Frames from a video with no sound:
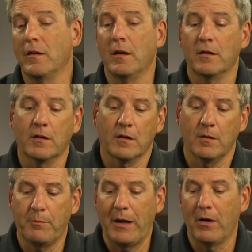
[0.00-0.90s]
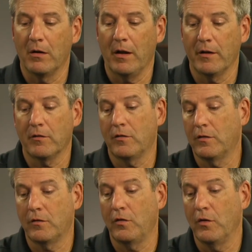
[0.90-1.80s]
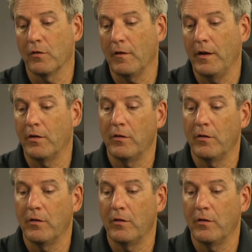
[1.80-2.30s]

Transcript: then compare, like 2 years later,